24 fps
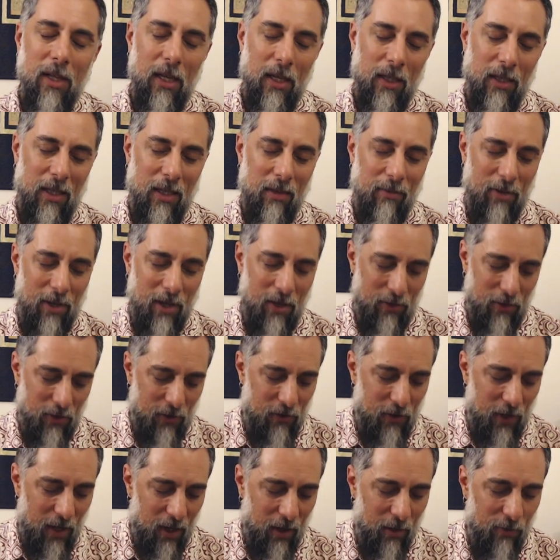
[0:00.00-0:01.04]
leaving his
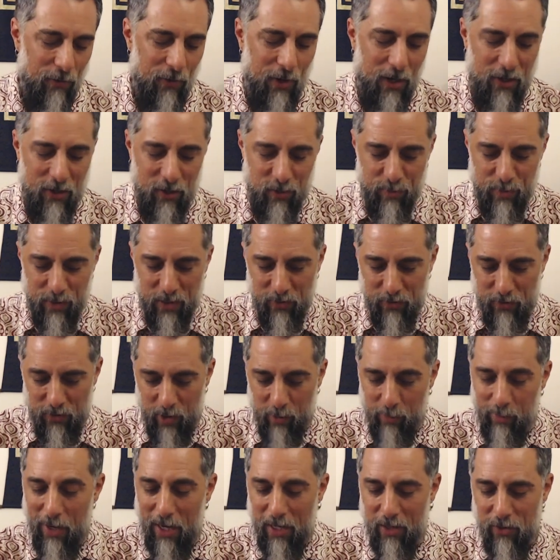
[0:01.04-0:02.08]
ascetic friends because their
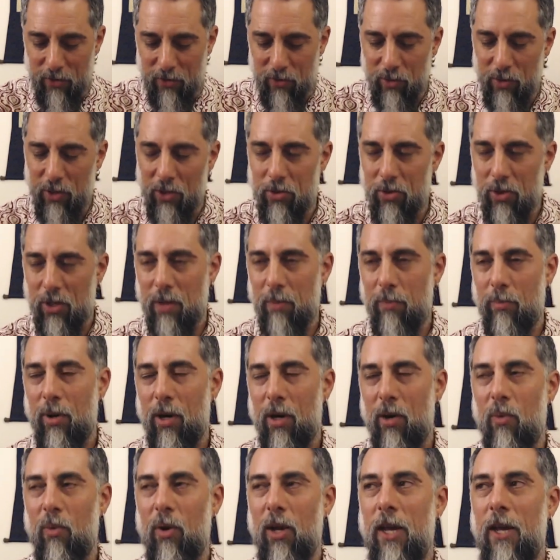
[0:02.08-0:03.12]
practice only took him
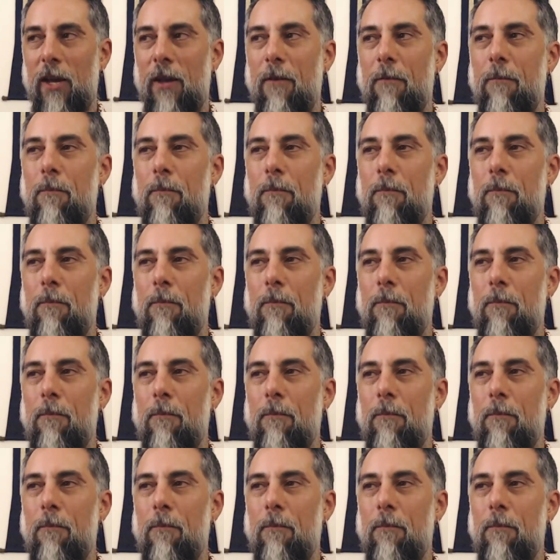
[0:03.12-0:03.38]
part way,